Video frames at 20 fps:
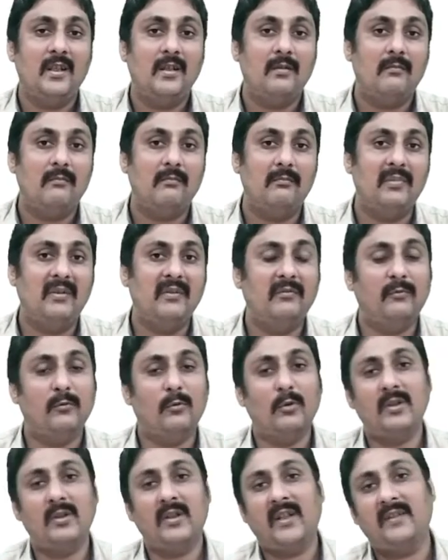
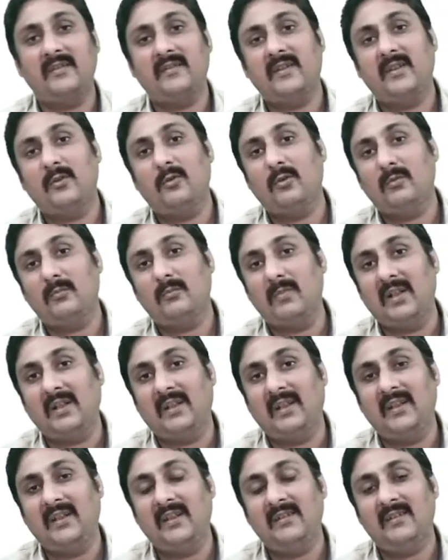before testing on
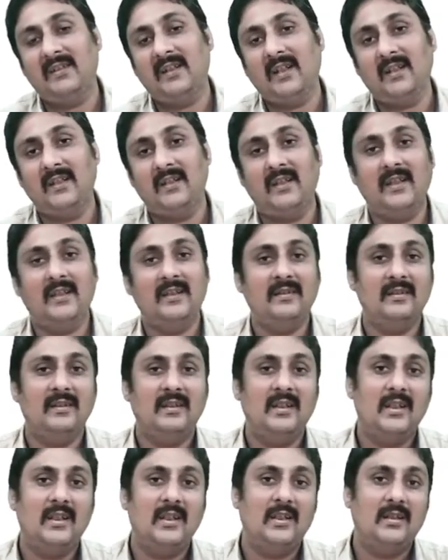monkeys, and
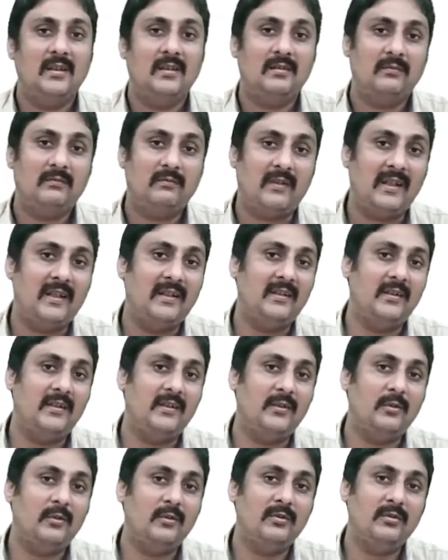then finally
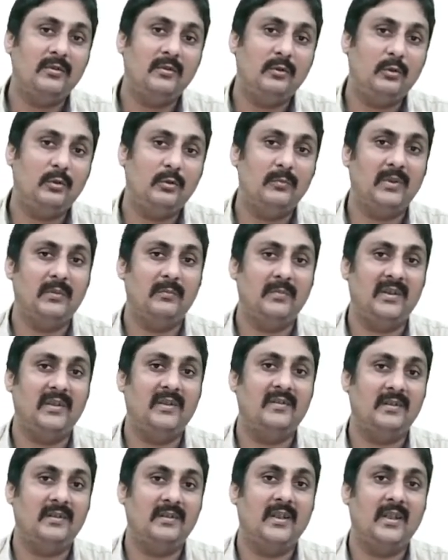on human beings. They are